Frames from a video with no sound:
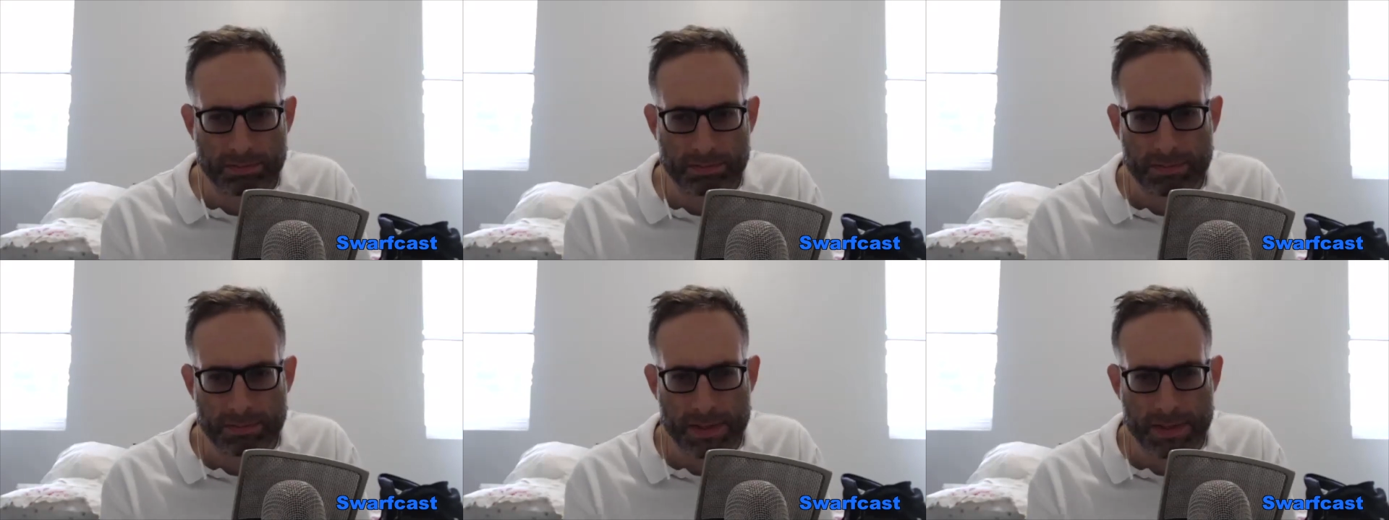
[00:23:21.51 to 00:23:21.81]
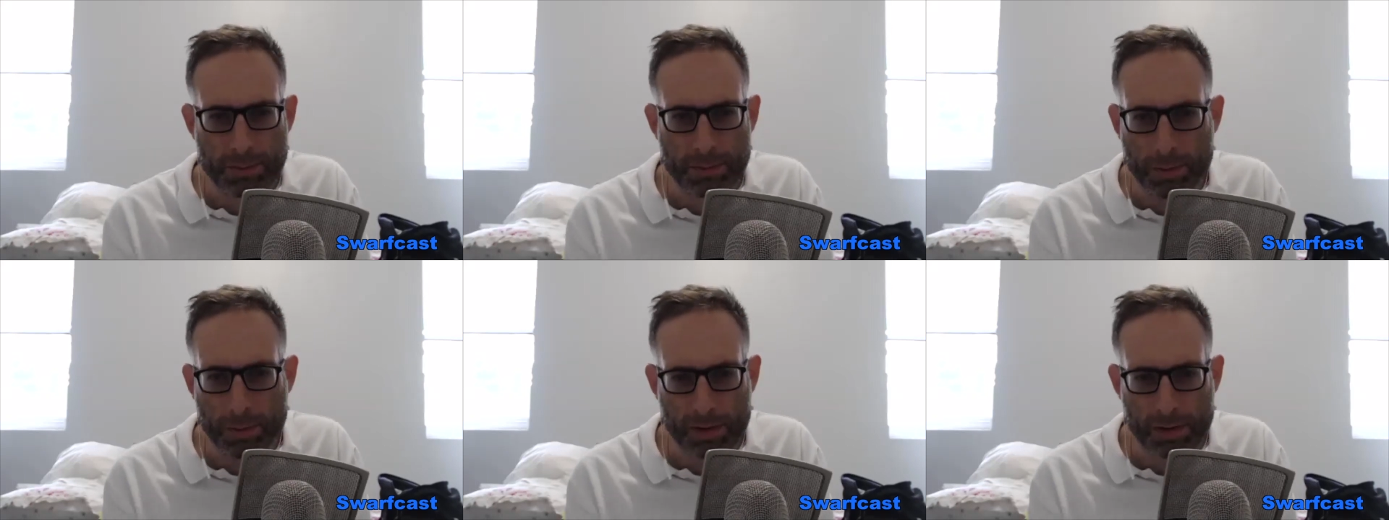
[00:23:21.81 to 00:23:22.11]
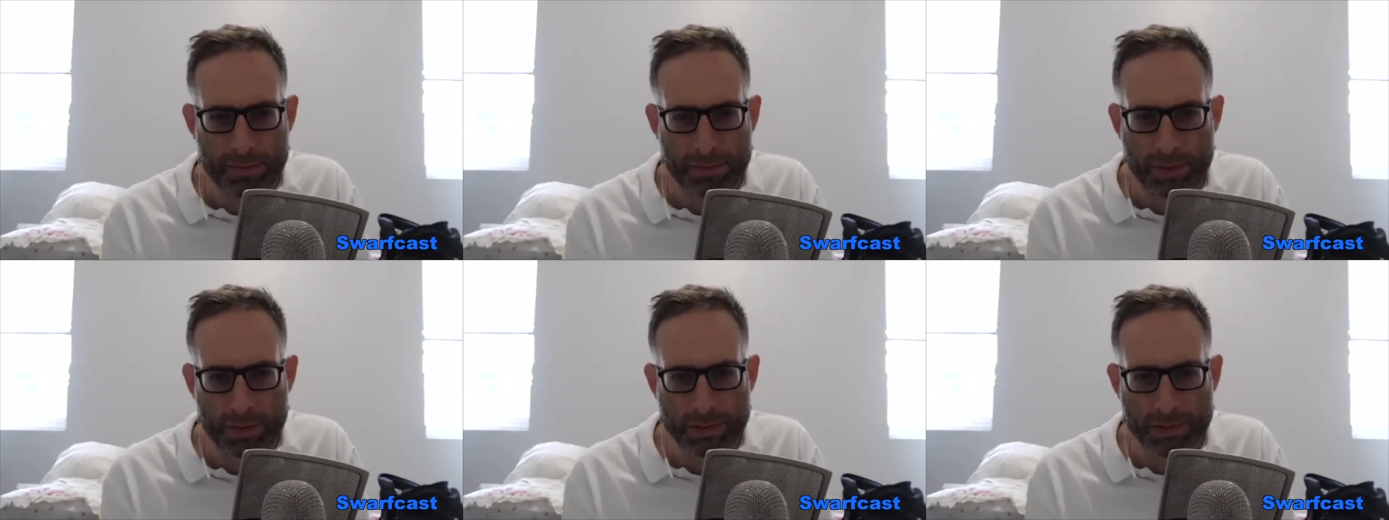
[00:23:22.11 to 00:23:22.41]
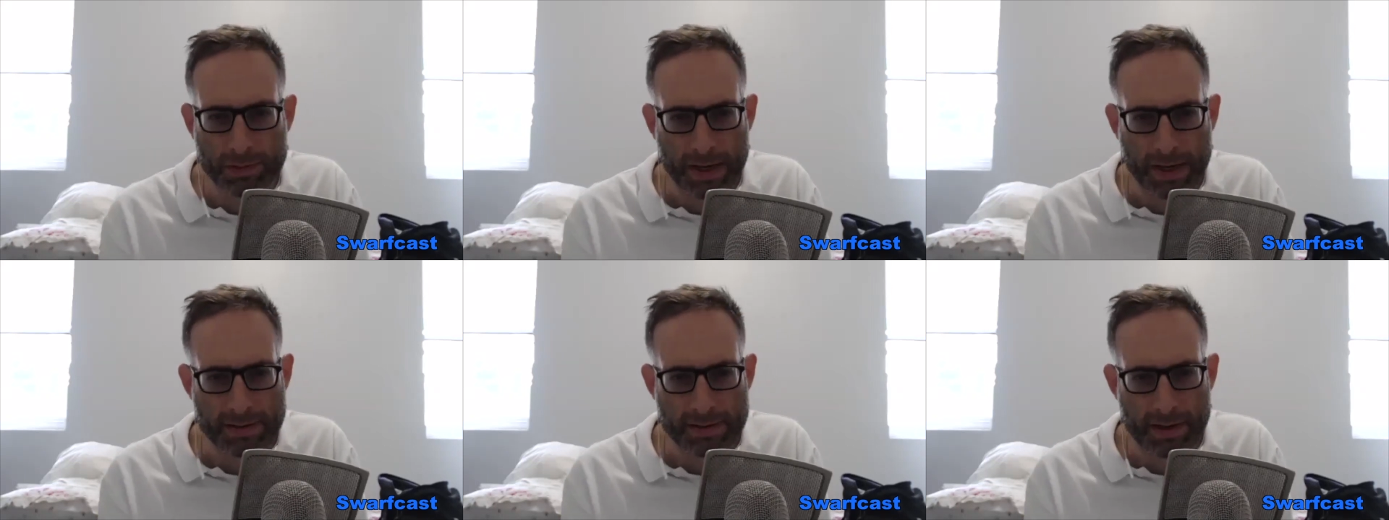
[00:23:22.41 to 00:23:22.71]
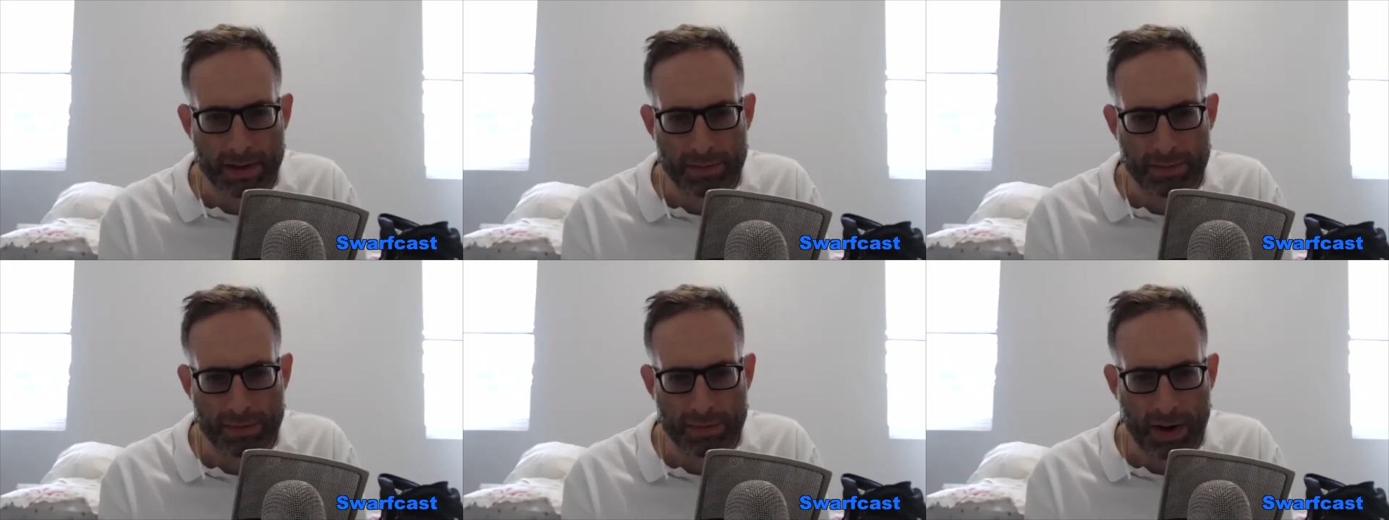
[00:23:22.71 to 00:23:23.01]
to work full days
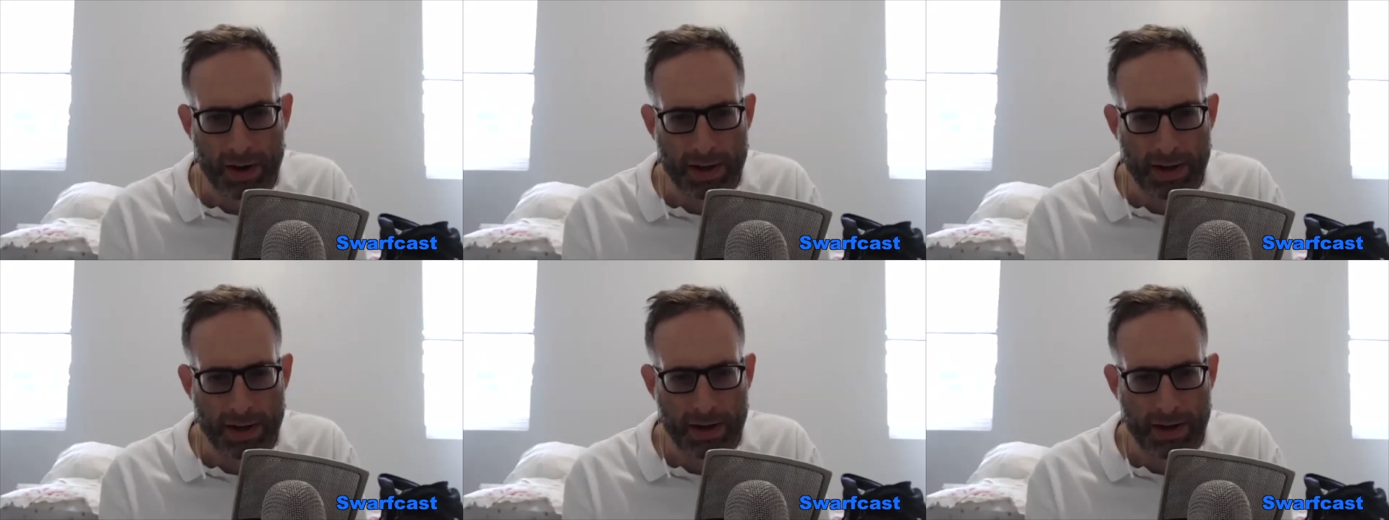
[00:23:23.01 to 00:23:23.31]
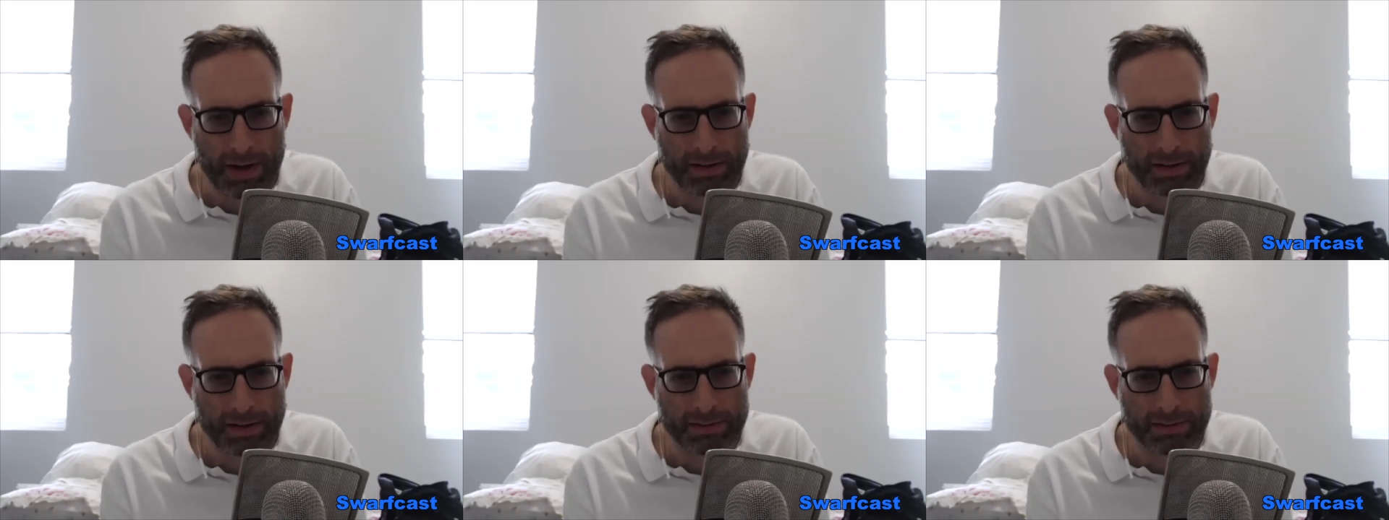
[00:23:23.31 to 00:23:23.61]
on Friday?